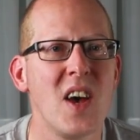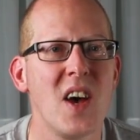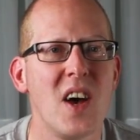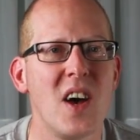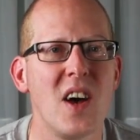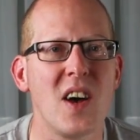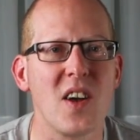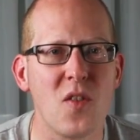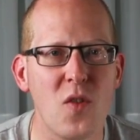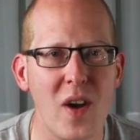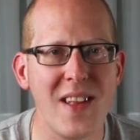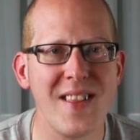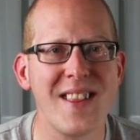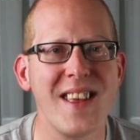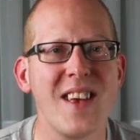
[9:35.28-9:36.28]

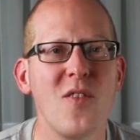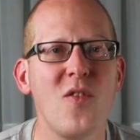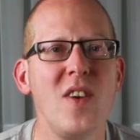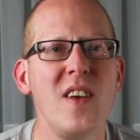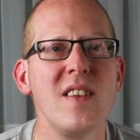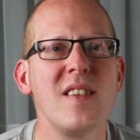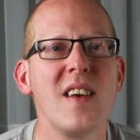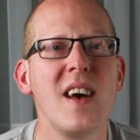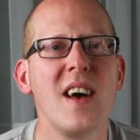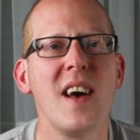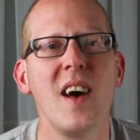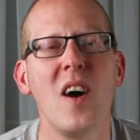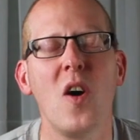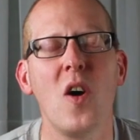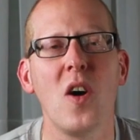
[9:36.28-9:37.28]
granting
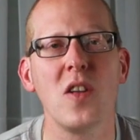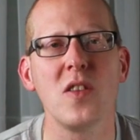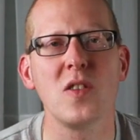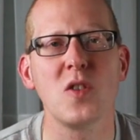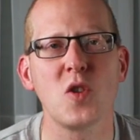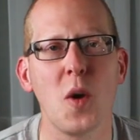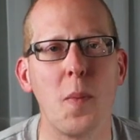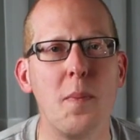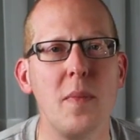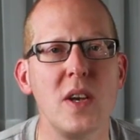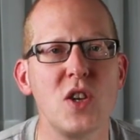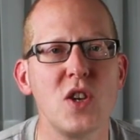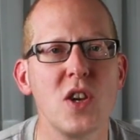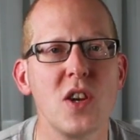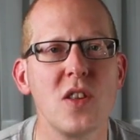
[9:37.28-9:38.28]
visa on
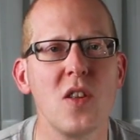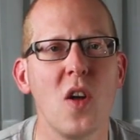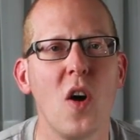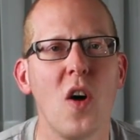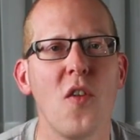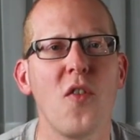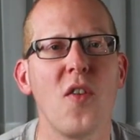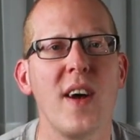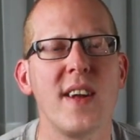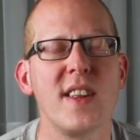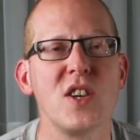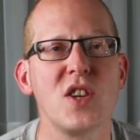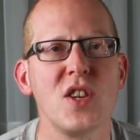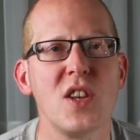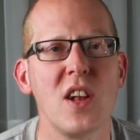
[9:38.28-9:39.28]
submission of
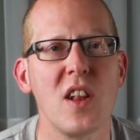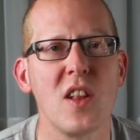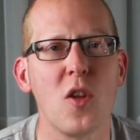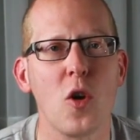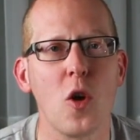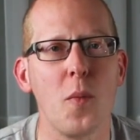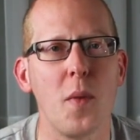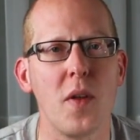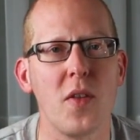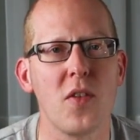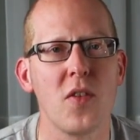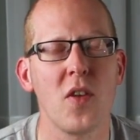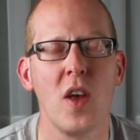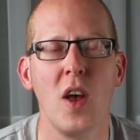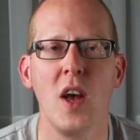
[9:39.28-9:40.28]
additional
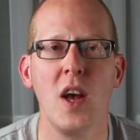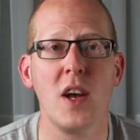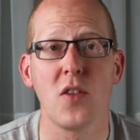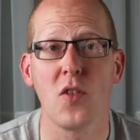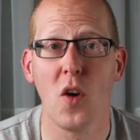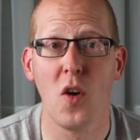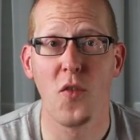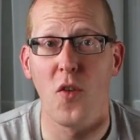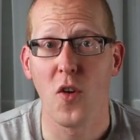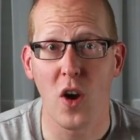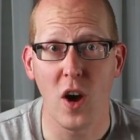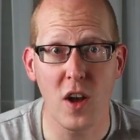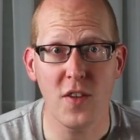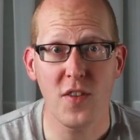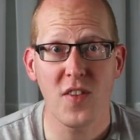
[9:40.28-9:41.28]
documents. So for
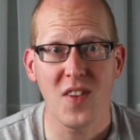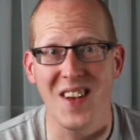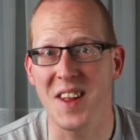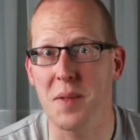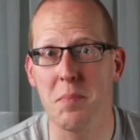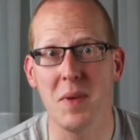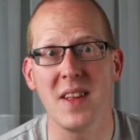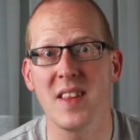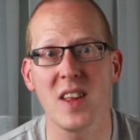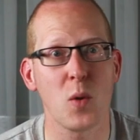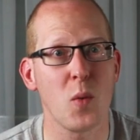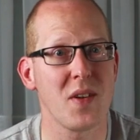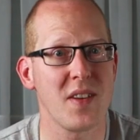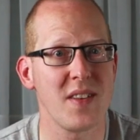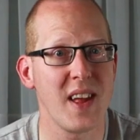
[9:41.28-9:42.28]
us, it meant it
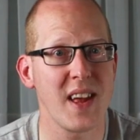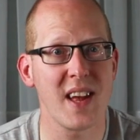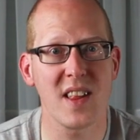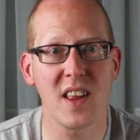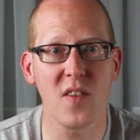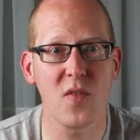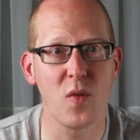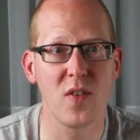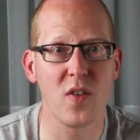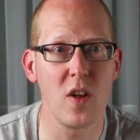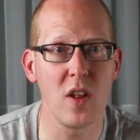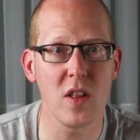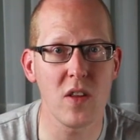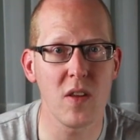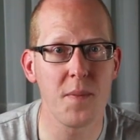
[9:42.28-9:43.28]
was a negative
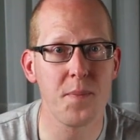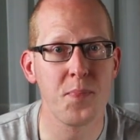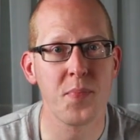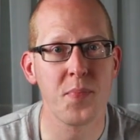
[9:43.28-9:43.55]
result.